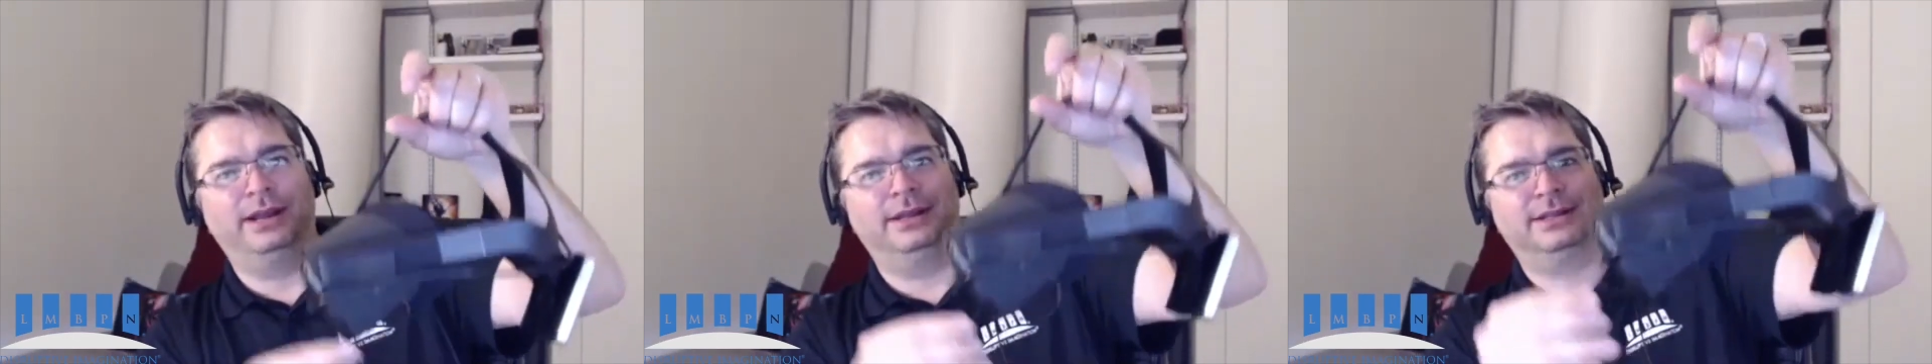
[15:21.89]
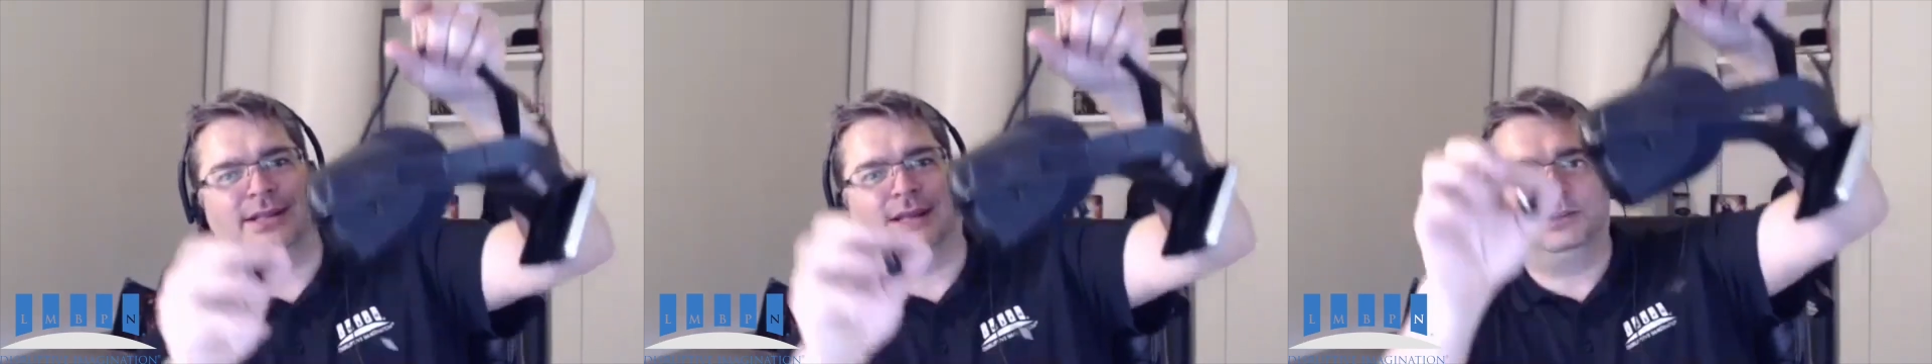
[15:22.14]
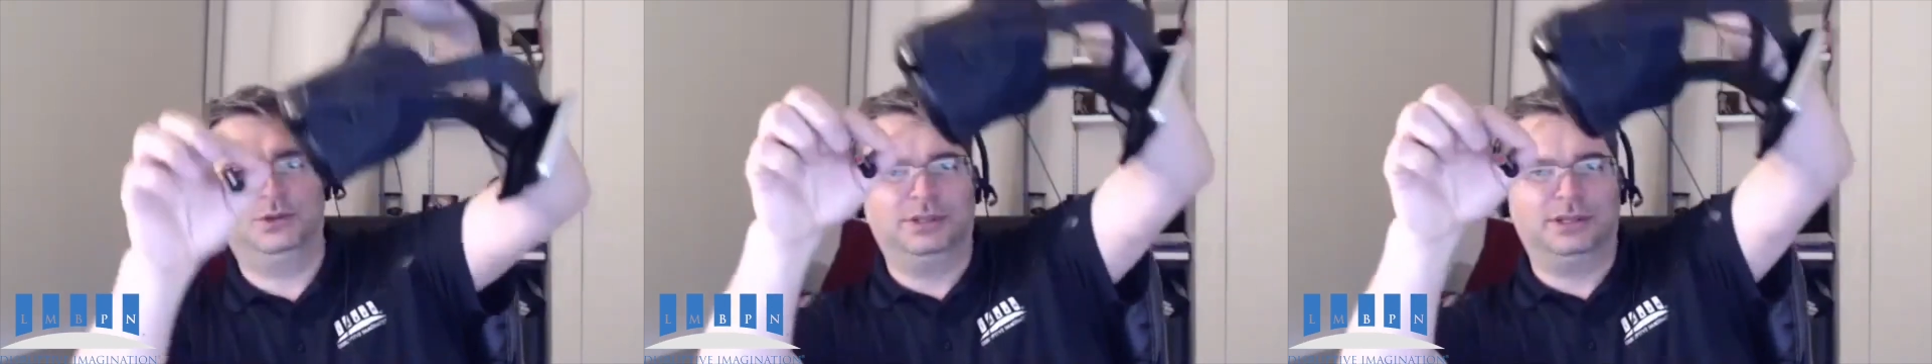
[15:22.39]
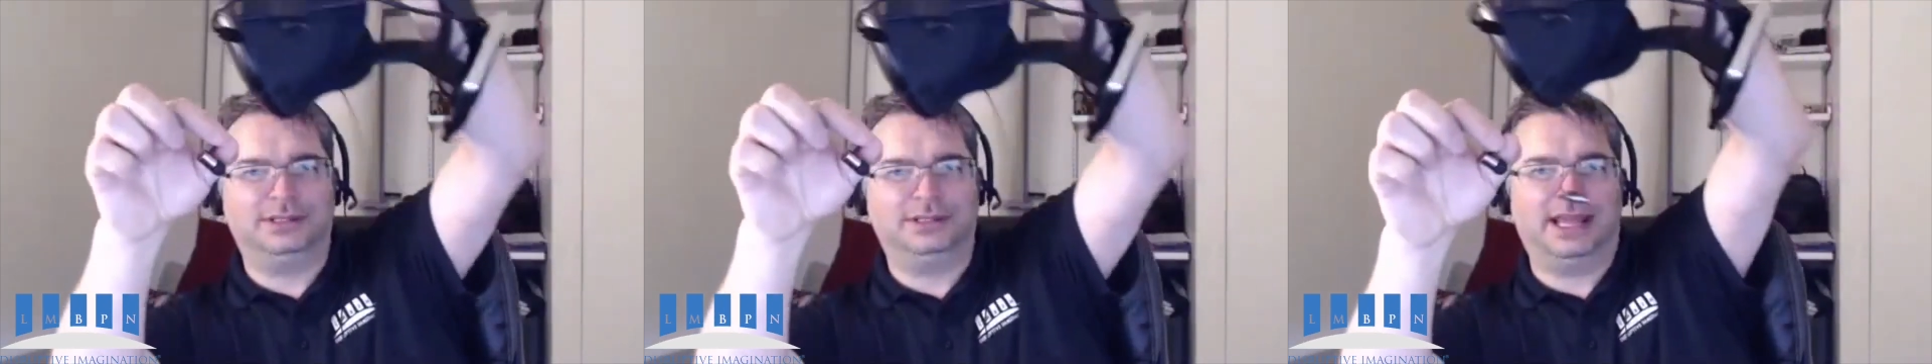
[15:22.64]
And it's got two
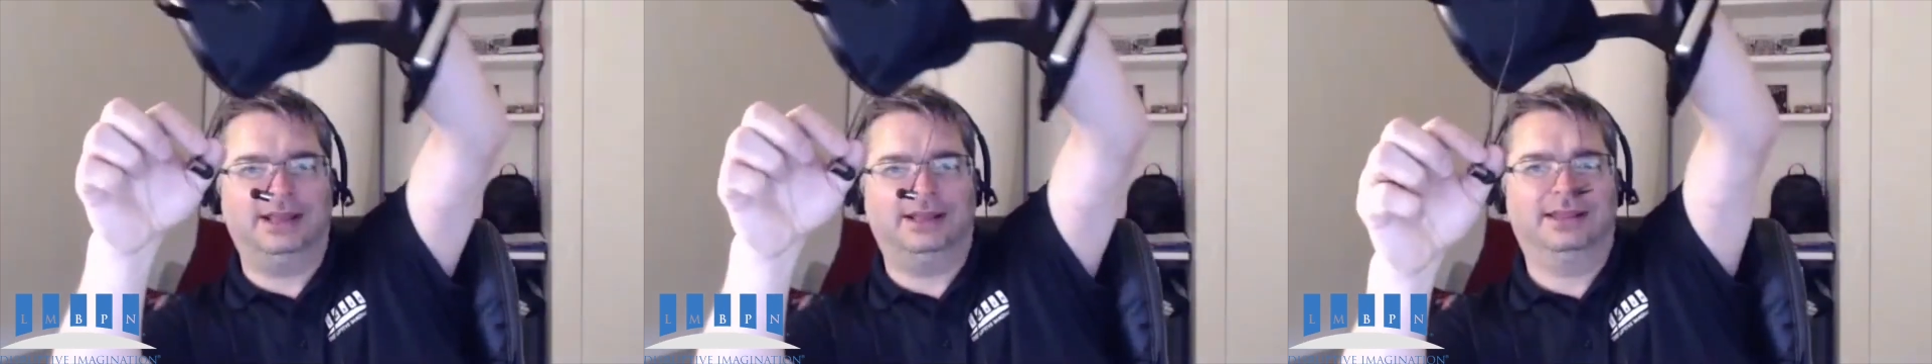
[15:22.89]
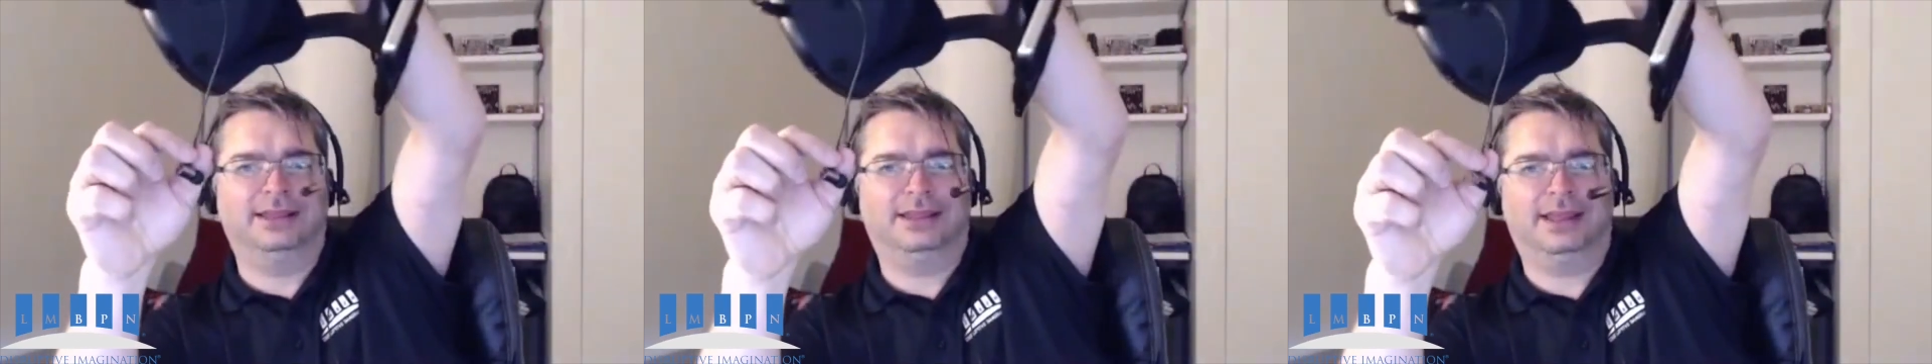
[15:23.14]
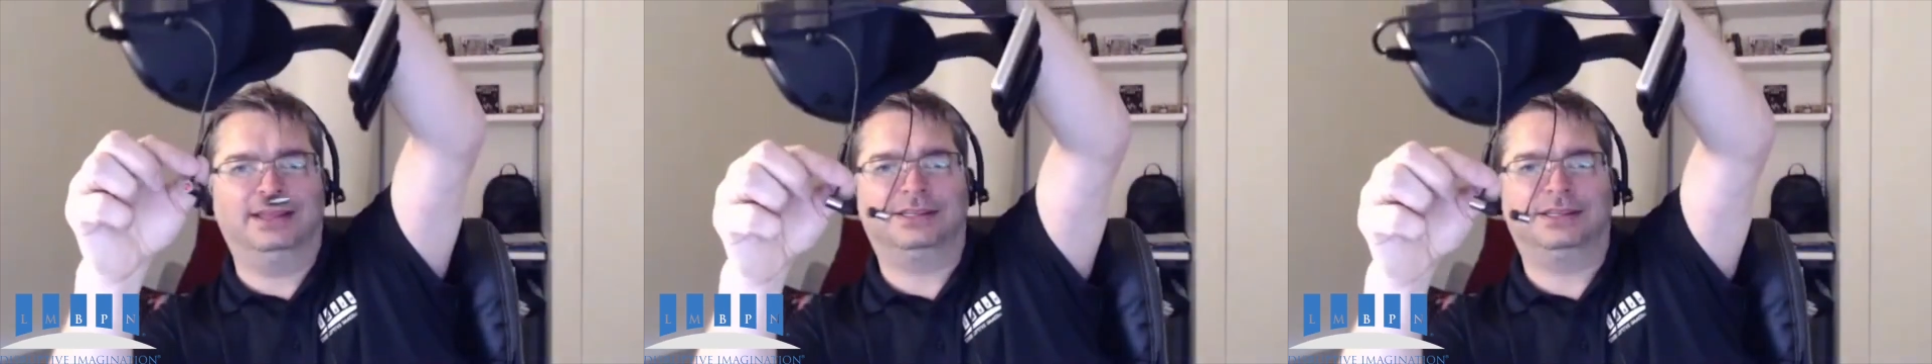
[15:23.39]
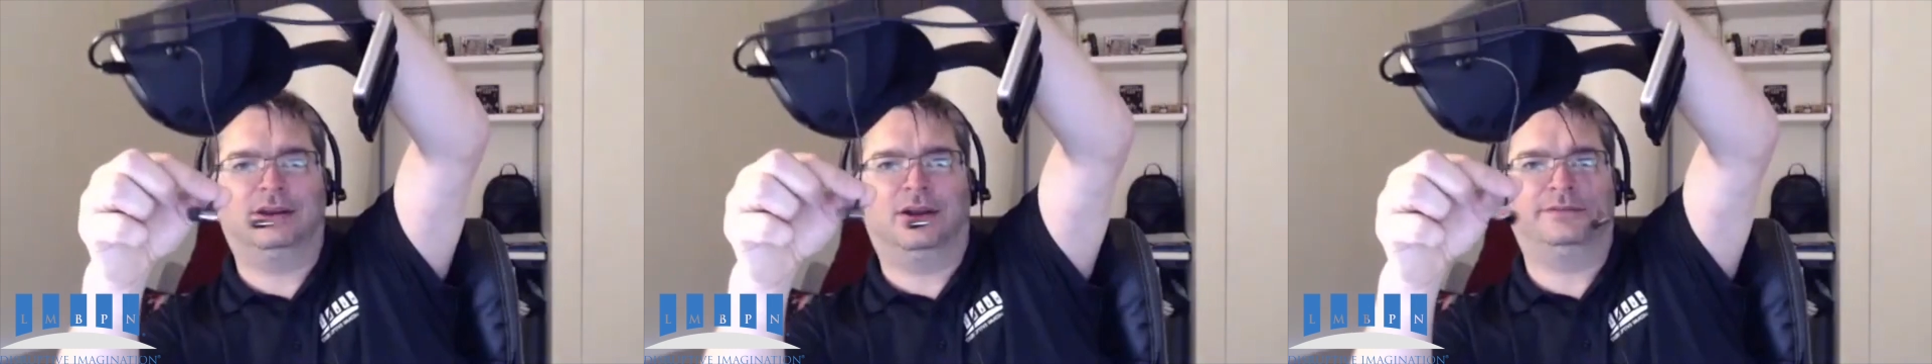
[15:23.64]
little dangling
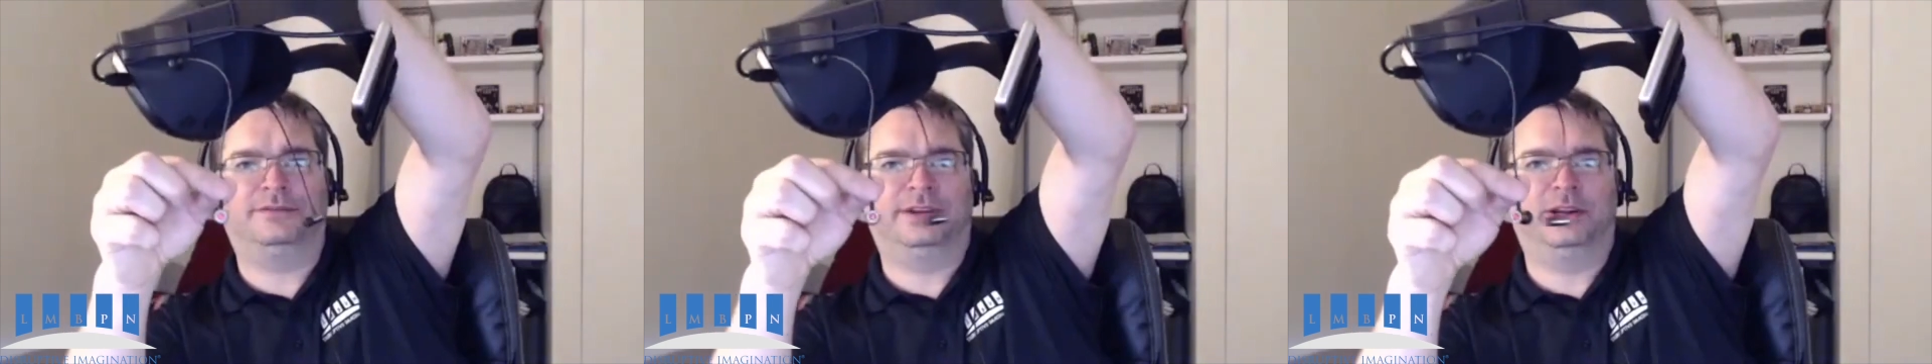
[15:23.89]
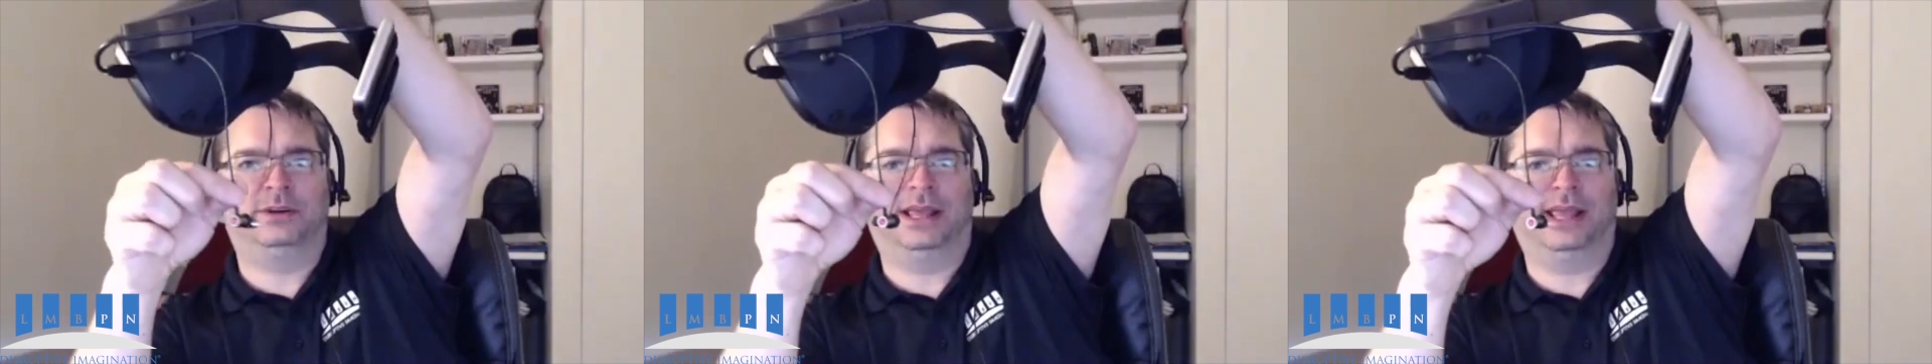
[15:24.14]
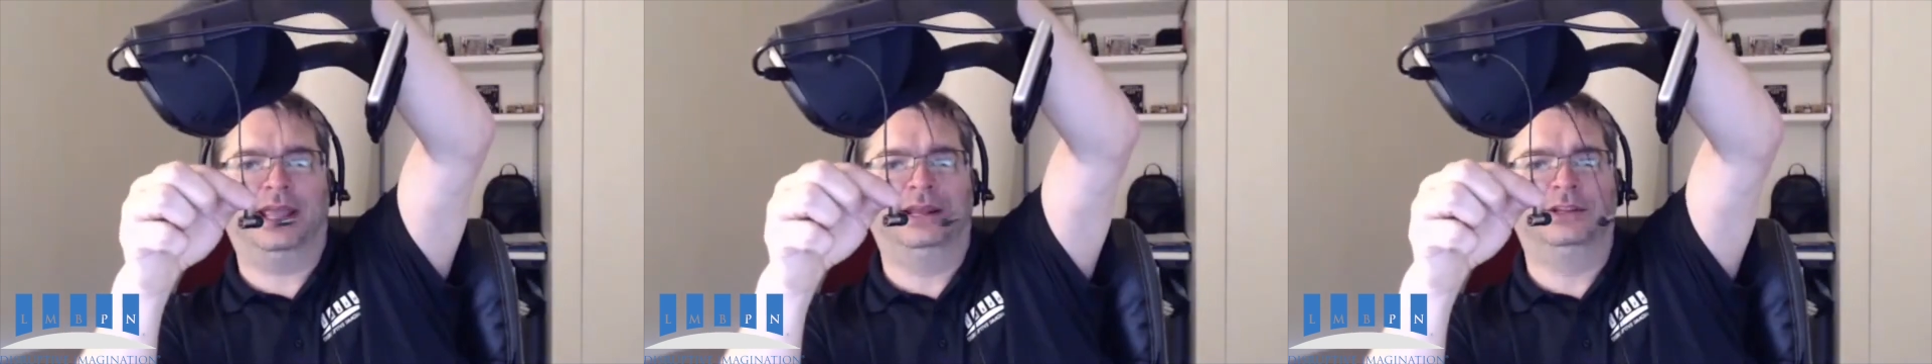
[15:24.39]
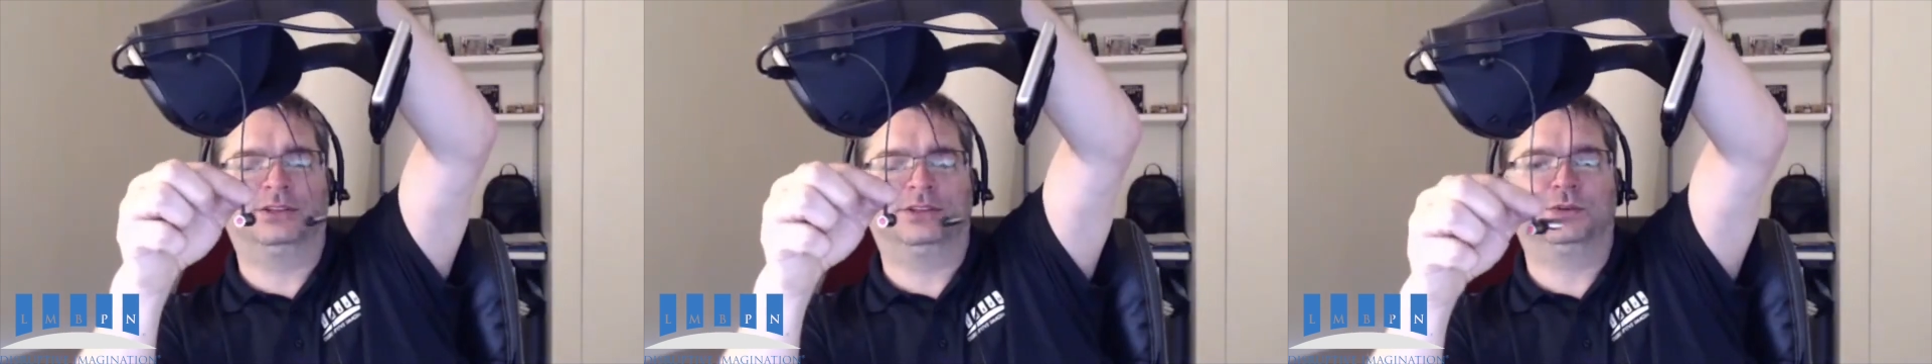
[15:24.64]
things off of here, like 8
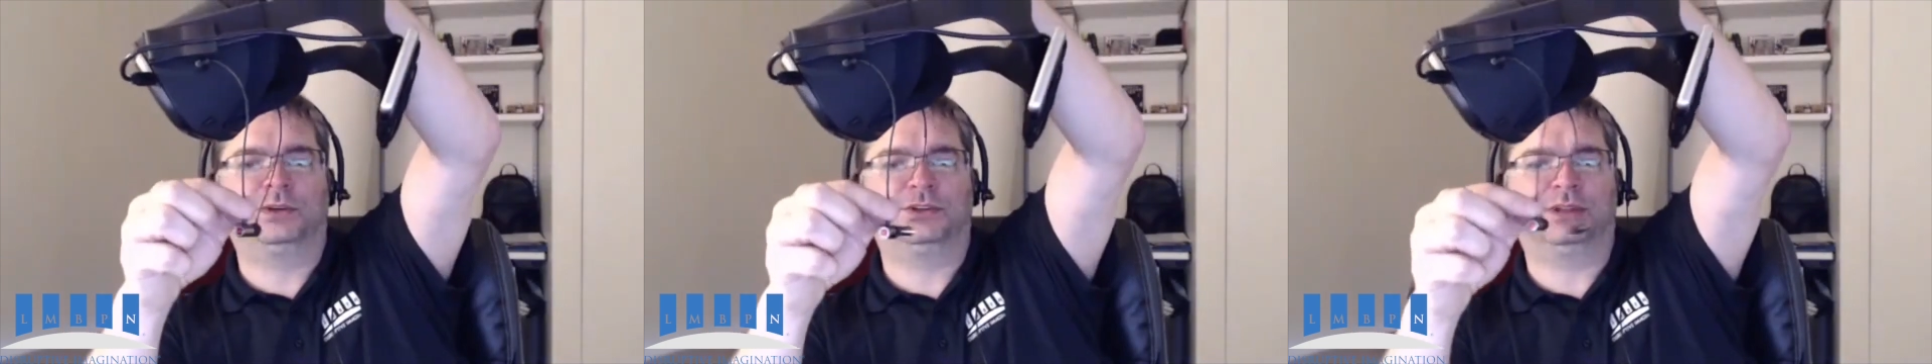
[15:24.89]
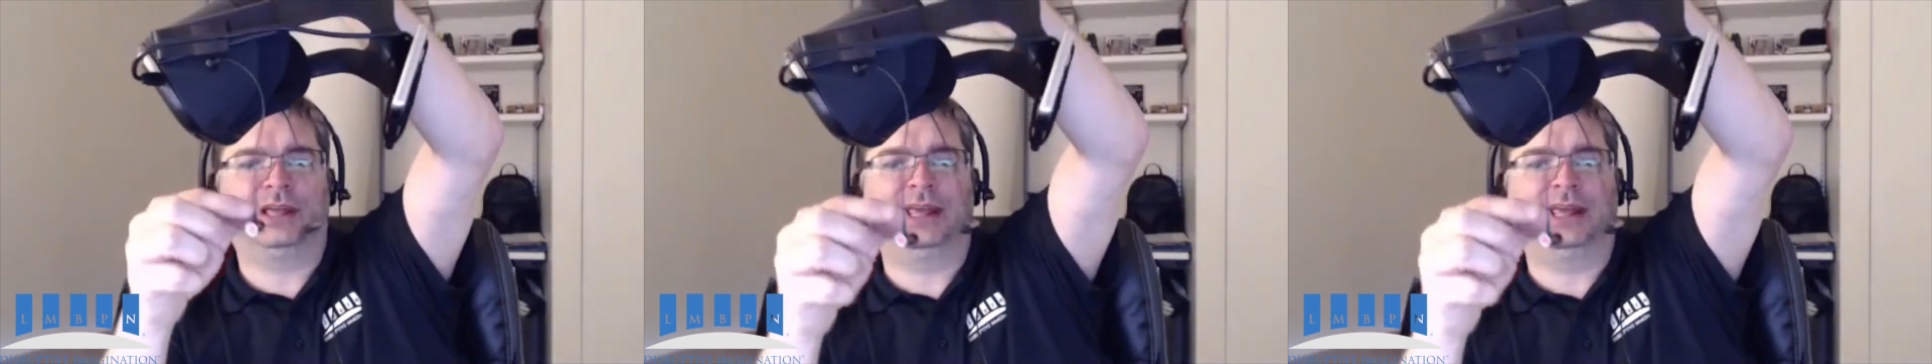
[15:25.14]
inches, which are the